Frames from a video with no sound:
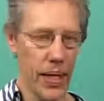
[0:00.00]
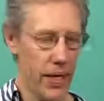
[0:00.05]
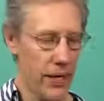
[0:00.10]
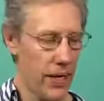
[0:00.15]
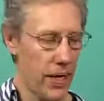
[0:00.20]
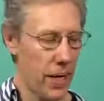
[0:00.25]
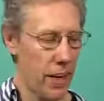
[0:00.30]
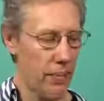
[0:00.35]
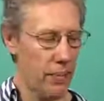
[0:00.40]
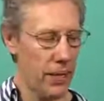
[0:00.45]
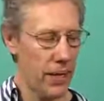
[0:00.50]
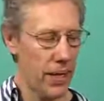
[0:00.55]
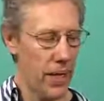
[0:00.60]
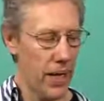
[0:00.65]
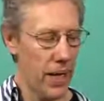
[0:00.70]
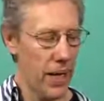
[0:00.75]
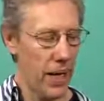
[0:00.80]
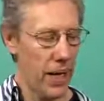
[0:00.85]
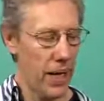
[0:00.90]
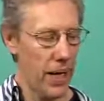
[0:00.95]
except
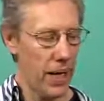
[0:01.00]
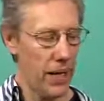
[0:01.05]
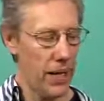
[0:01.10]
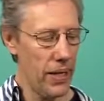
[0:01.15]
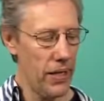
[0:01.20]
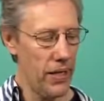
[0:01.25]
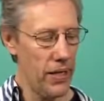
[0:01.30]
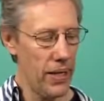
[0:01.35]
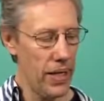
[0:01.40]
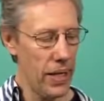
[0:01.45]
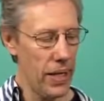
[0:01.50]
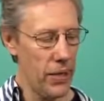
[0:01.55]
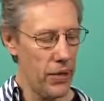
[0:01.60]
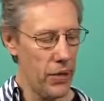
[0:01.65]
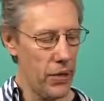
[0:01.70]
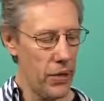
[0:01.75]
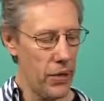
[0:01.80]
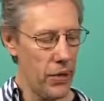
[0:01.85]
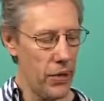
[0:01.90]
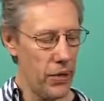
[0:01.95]
instead of
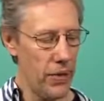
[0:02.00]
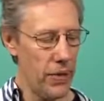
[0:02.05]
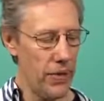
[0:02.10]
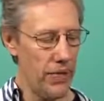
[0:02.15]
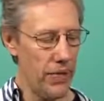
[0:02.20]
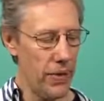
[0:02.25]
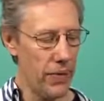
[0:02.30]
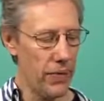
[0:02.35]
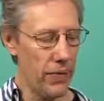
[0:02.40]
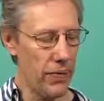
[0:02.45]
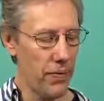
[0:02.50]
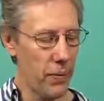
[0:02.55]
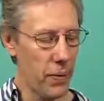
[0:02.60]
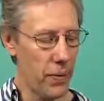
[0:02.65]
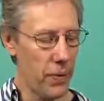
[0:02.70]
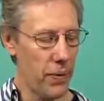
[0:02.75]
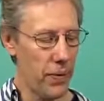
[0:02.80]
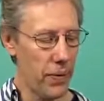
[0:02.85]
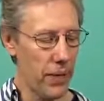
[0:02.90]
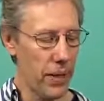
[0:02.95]
just using the 5th and
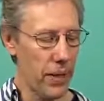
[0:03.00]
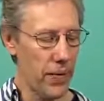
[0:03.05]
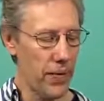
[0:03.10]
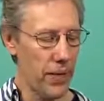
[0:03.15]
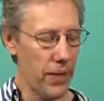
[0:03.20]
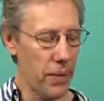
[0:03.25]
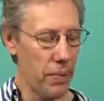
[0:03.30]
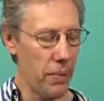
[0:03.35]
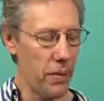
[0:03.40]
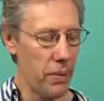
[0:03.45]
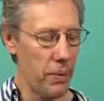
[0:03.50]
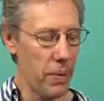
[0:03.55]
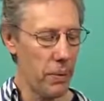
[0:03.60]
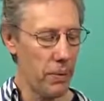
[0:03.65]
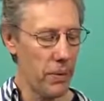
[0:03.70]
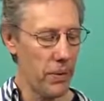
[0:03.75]
4th strings like most